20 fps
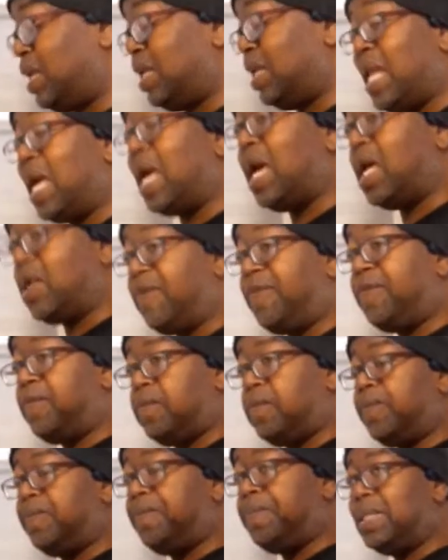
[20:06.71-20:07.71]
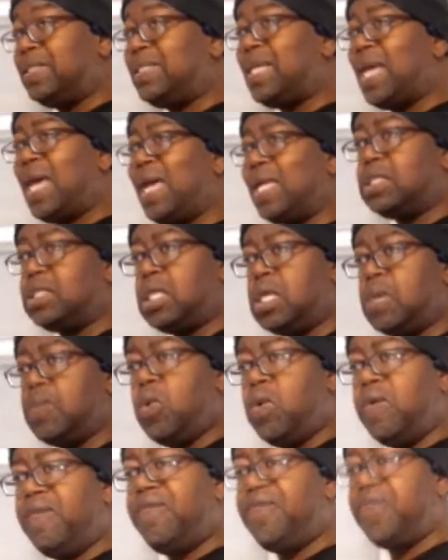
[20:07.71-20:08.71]
a lot of potassium
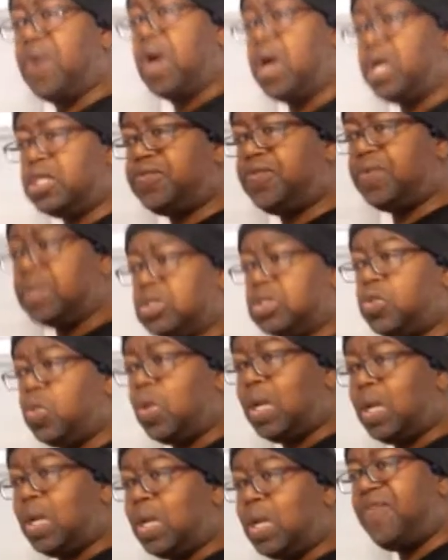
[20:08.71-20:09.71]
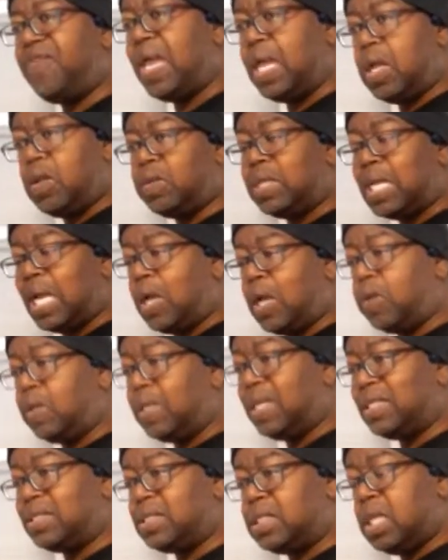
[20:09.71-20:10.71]
or phosphorus. What I found out
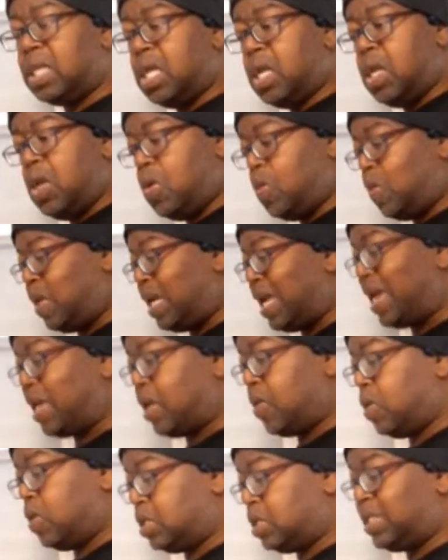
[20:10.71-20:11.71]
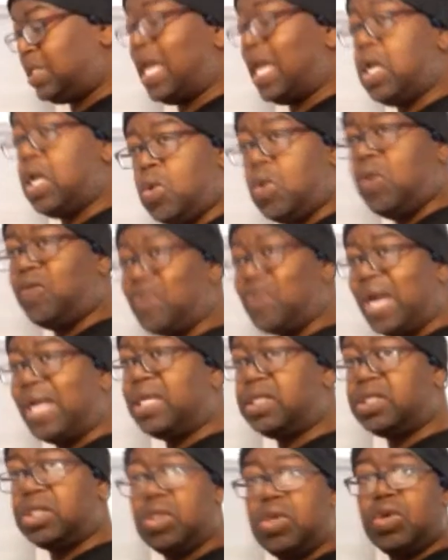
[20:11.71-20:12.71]
is when I stayed on
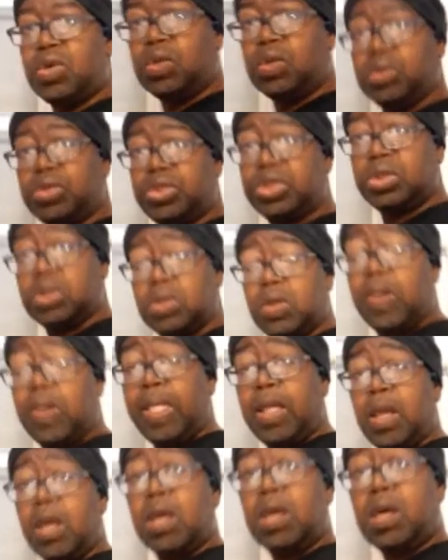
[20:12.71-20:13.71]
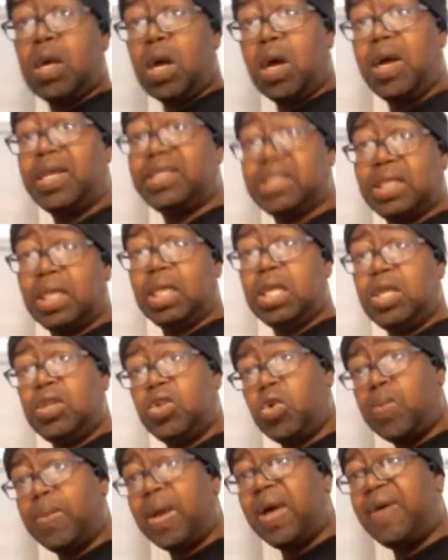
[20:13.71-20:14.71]
rice noodles, constantly
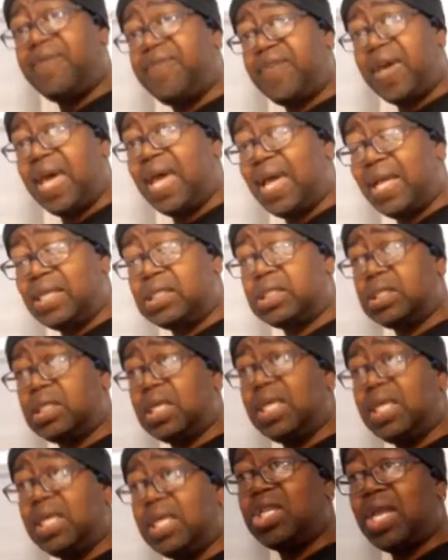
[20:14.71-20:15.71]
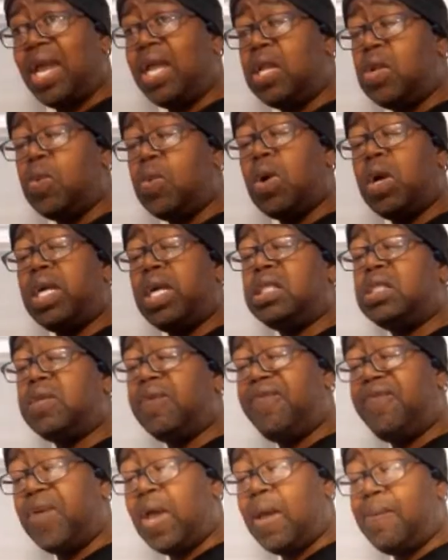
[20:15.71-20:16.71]
do my fast in January
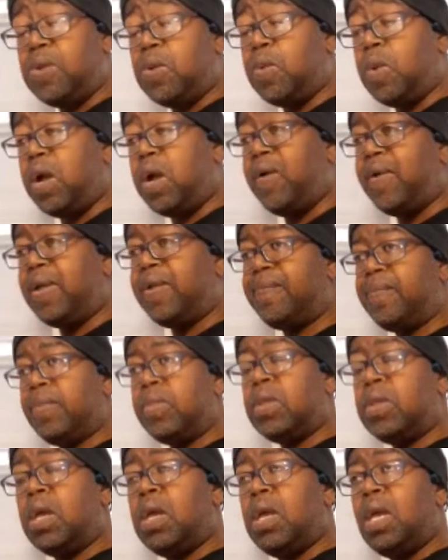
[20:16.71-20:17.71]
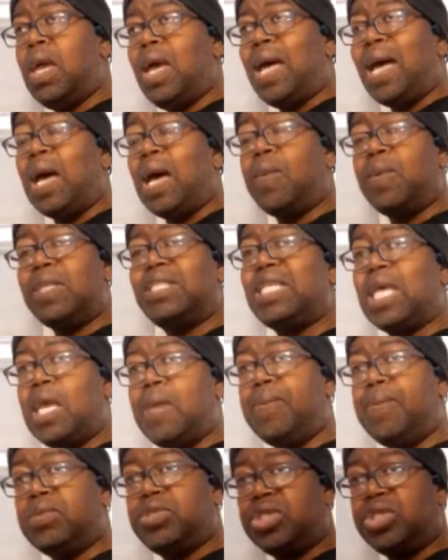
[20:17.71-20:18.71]
to February, I was
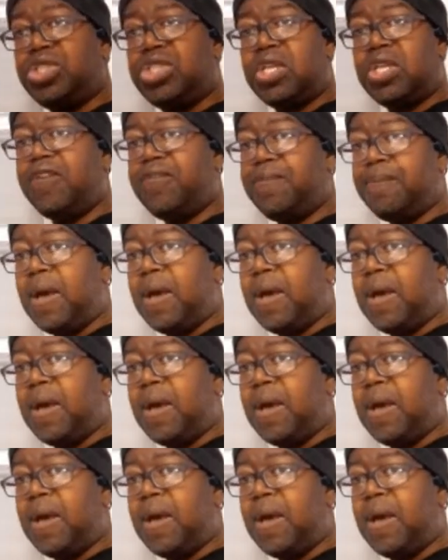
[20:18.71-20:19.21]
able to shift